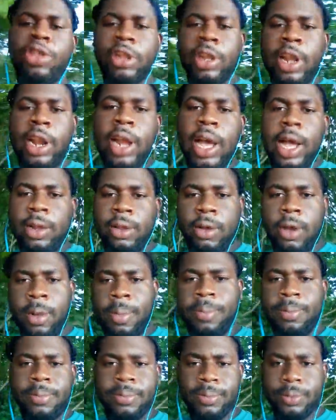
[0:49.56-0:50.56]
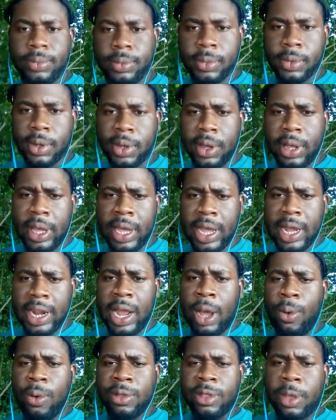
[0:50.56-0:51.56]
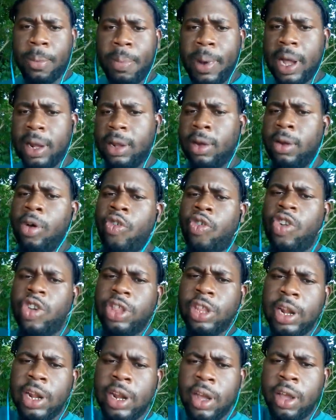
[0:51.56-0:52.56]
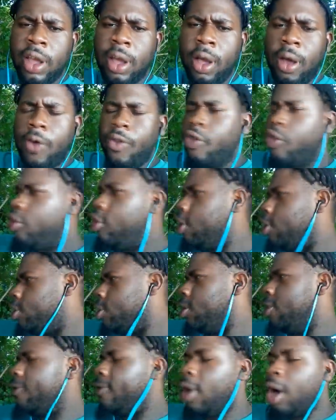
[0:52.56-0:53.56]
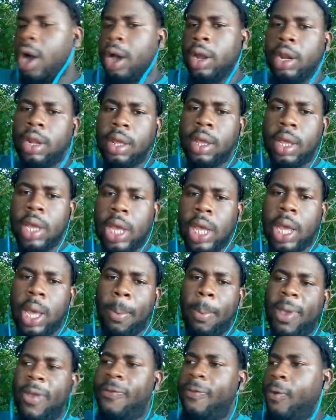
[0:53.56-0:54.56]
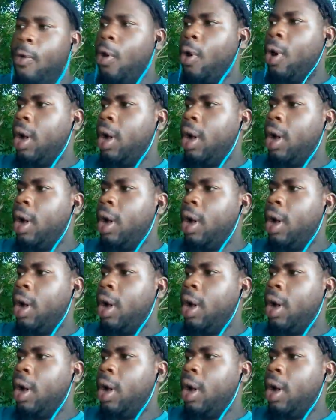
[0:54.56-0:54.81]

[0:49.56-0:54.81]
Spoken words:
atom, that was a part of the original creation of God before